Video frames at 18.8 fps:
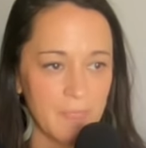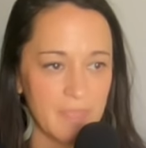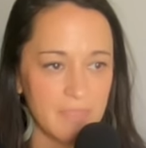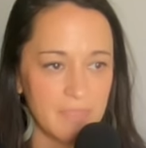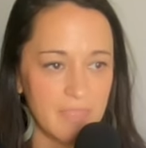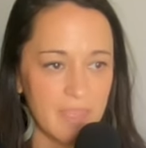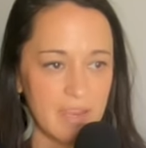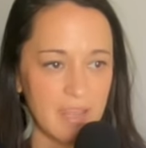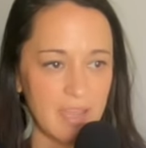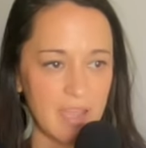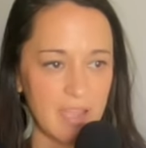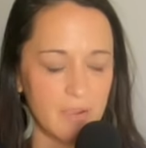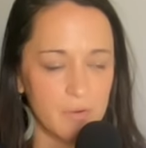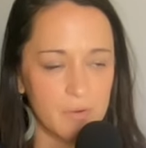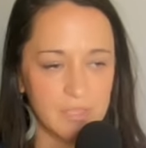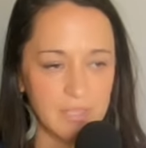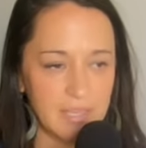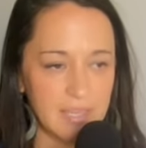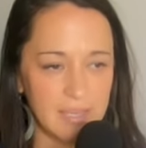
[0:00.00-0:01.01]
that I,
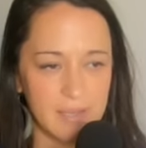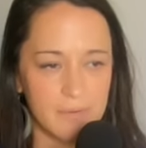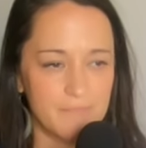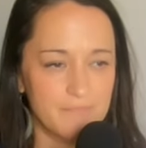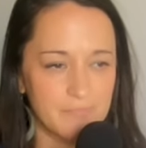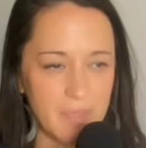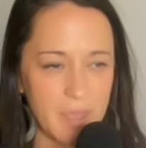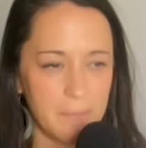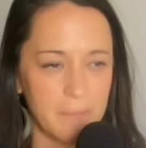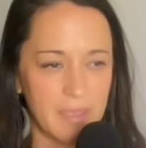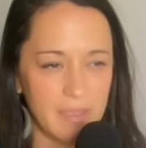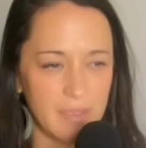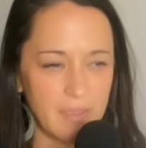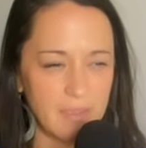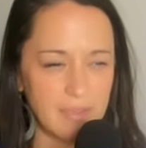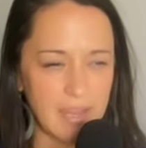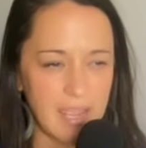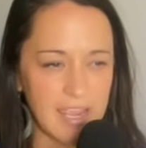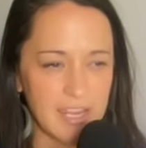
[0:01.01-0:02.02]
or like a, a
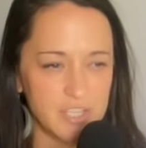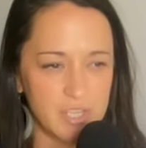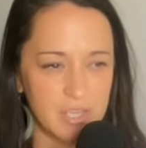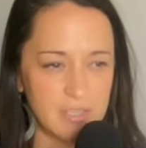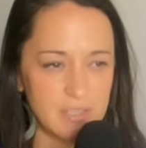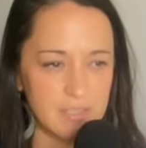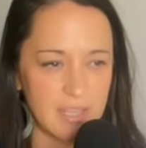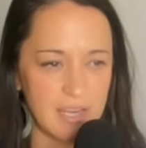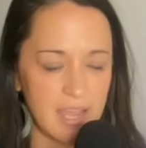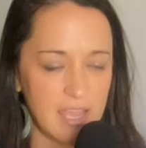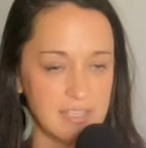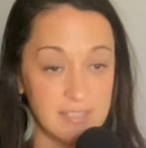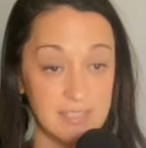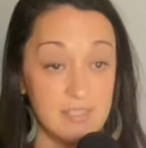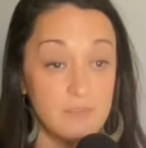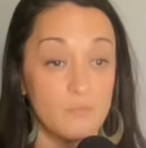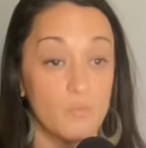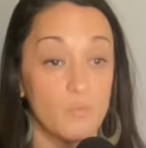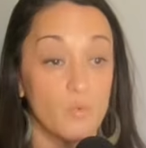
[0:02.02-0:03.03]
an agent that I
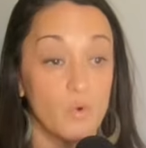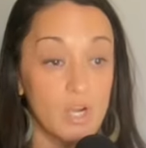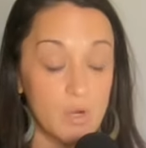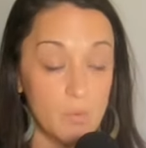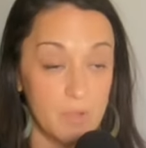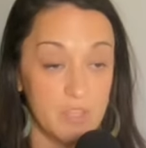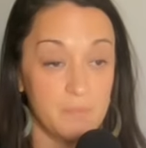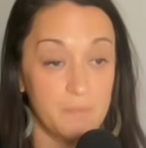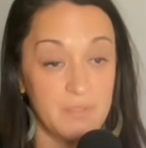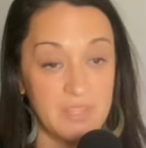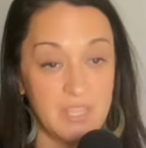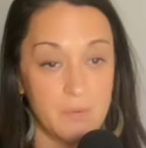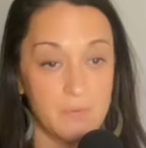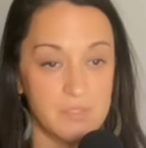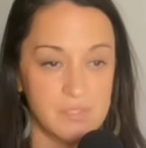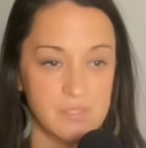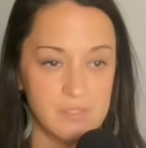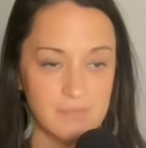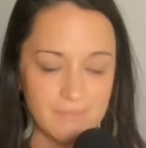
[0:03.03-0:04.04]
didn't work with, but that
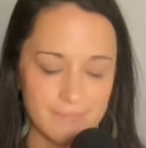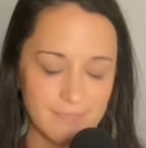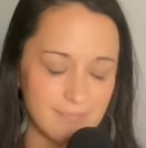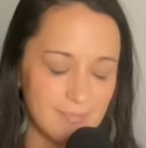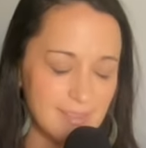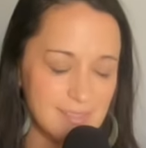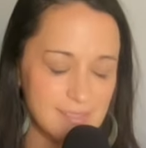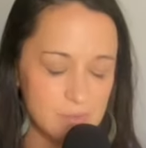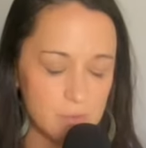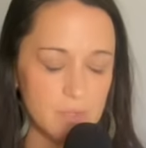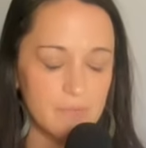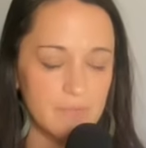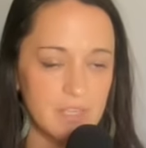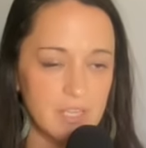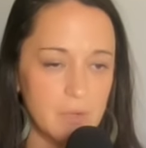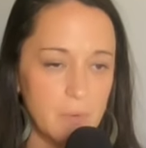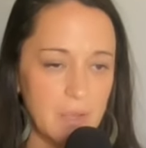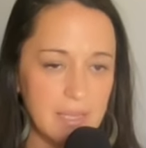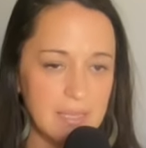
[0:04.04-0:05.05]
was sort of an
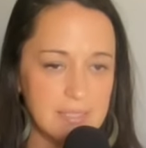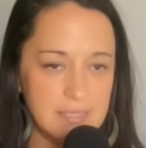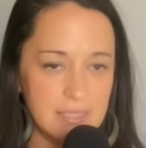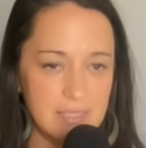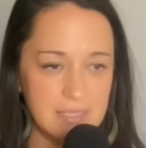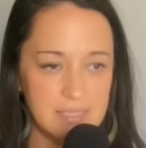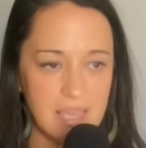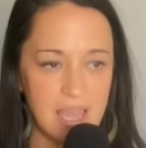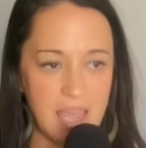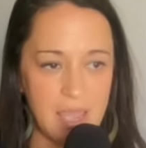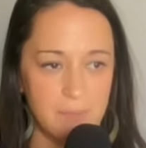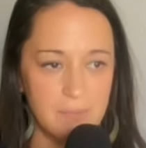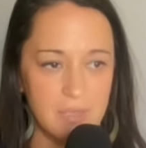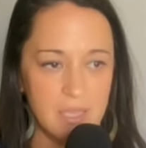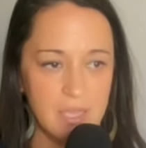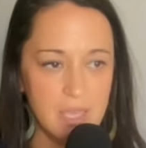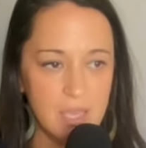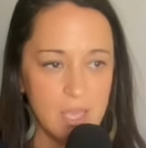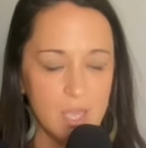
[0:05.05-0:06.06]
acquaintance at the time,
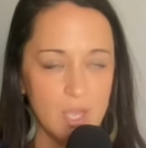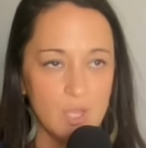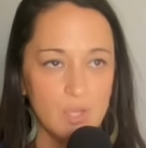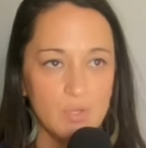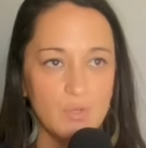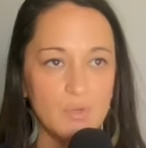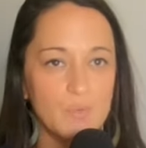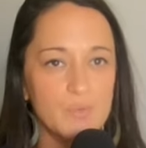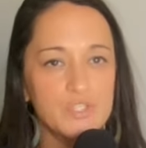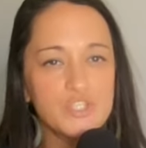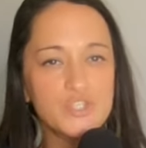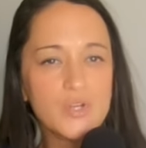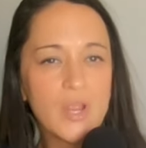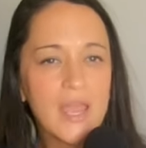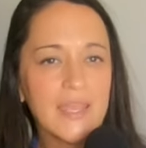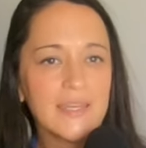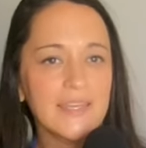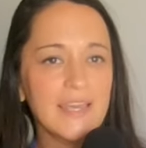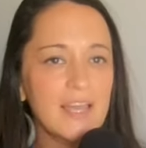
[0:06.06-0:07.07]
who was
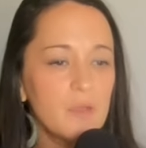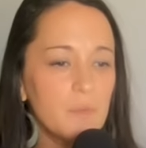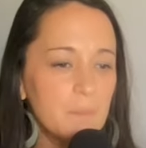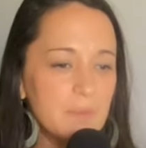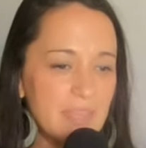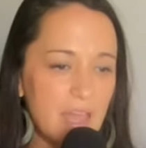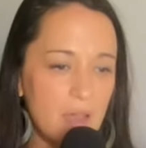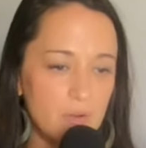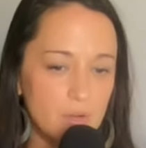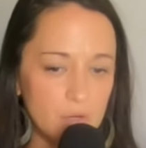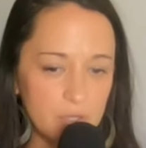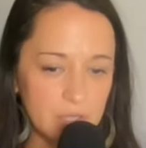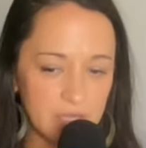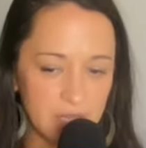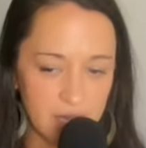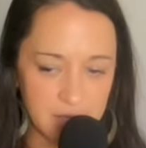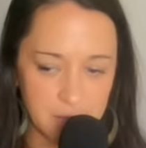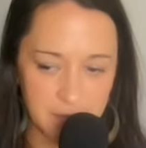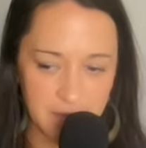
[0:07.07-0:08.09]
trying to help me out early
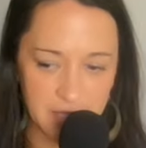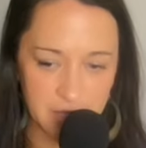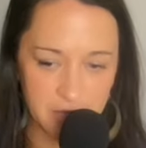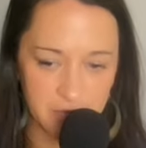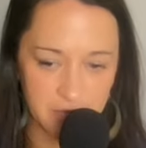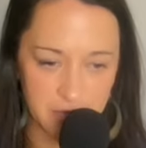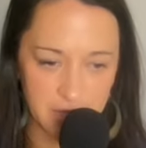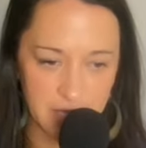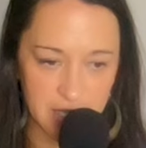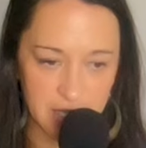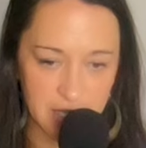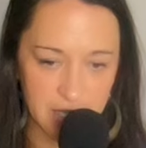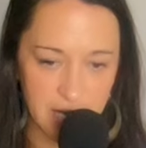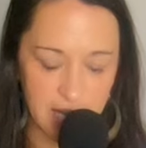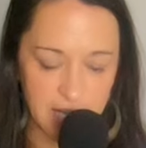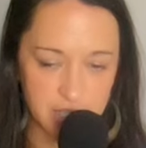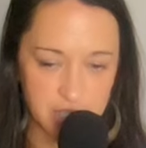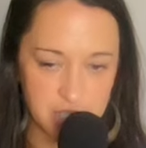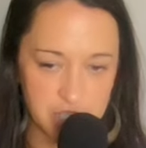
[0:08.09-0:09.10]
on in my career,
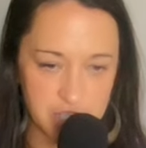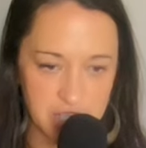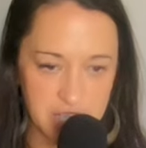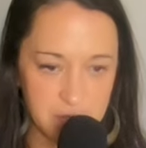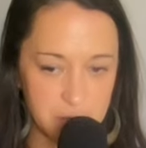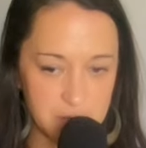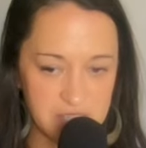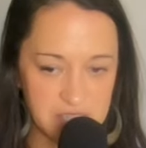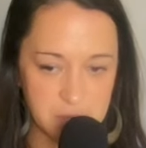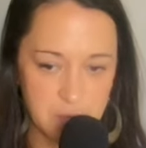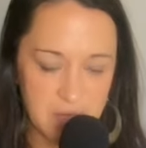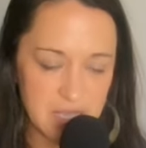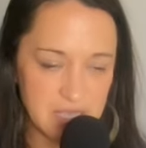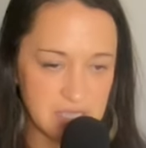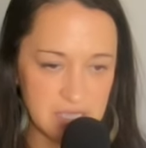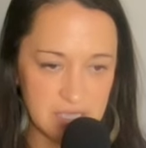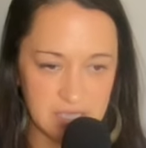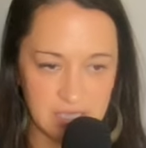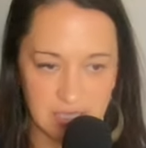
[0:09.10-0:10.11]
and she was
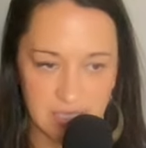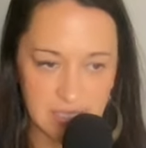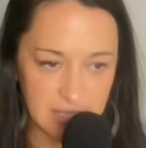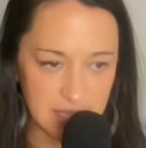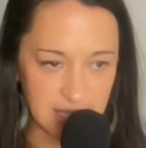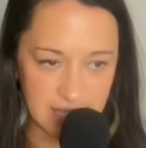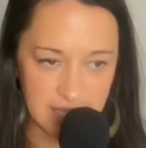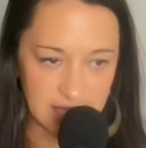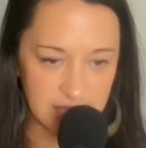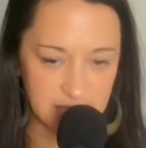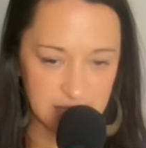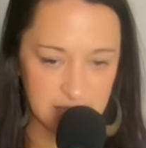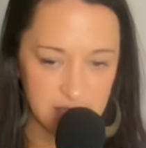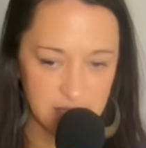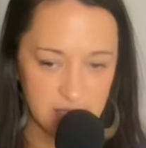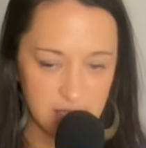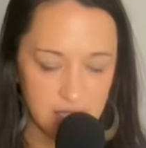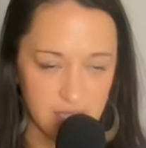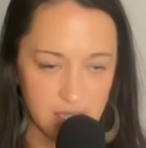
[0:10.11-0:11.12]
basically like
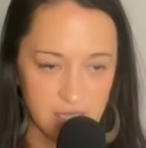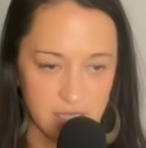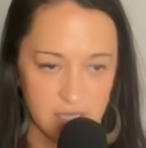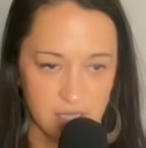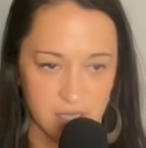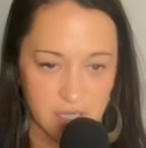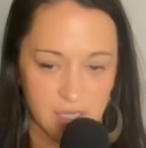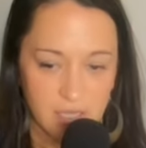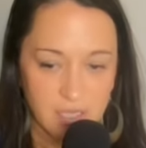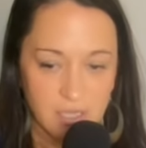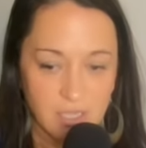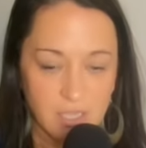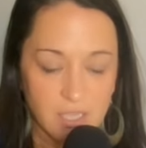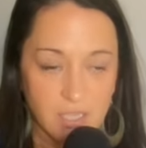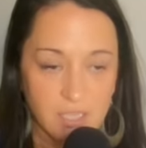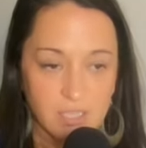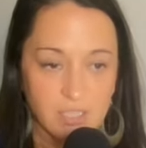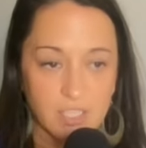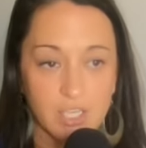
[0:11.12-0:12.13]

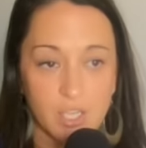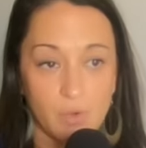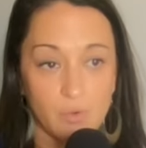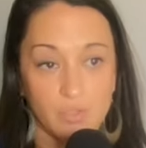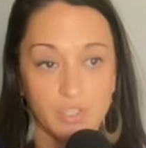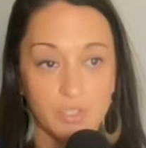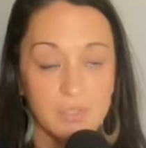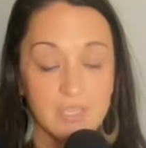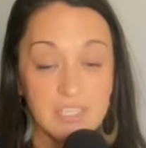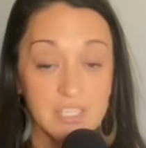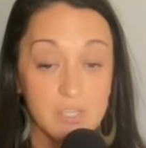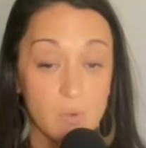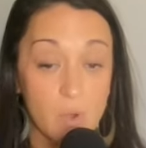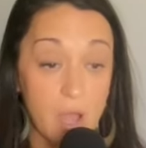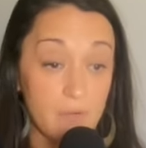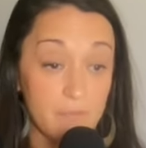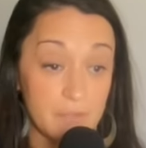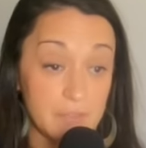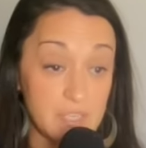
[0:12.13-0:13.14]
you know, you need to go
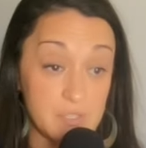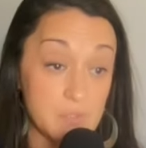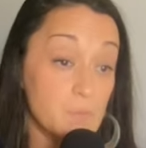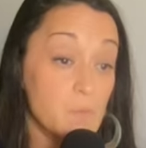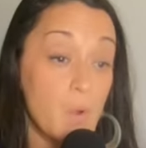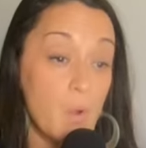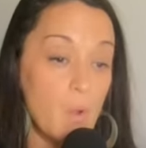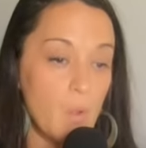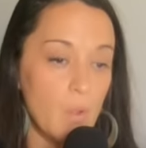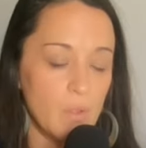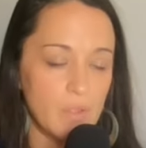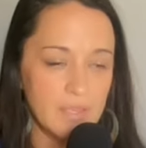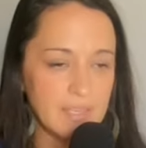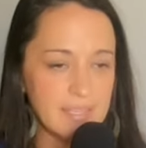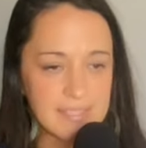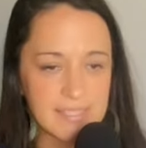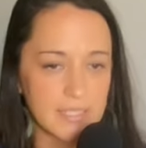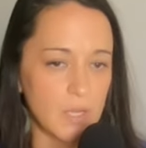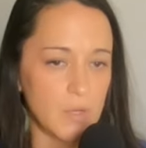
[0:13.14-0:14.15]
out for this role.
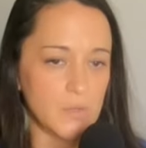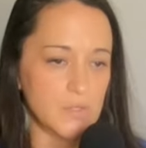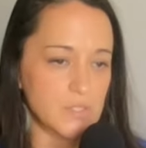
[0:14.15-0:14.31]
It's a co